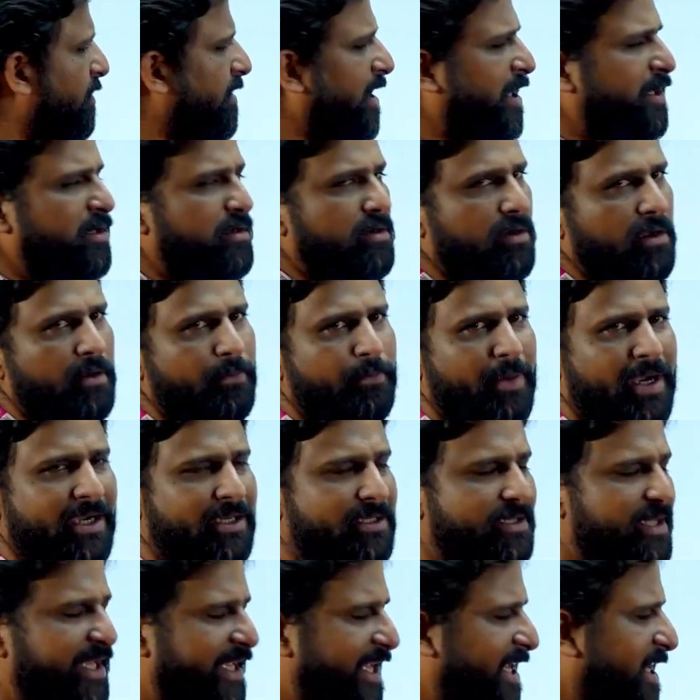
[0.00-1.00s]
can draw.
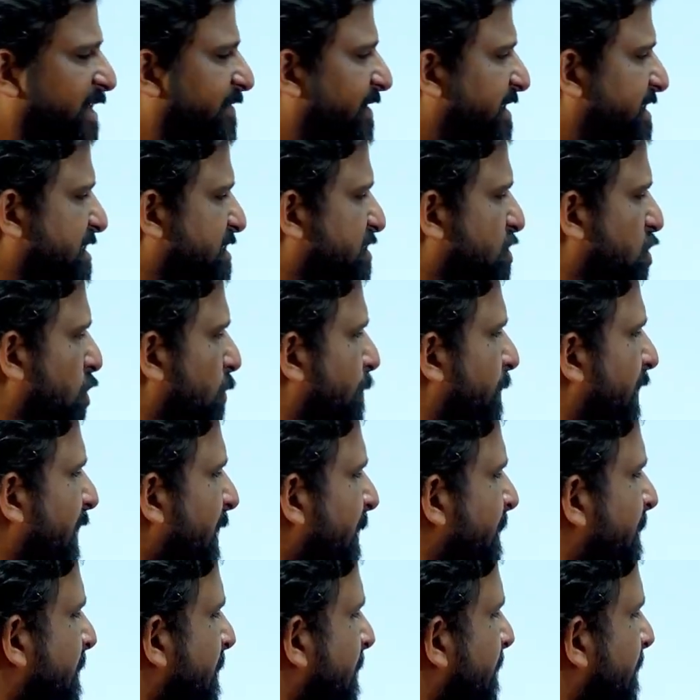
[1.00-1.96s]
But the equation should be,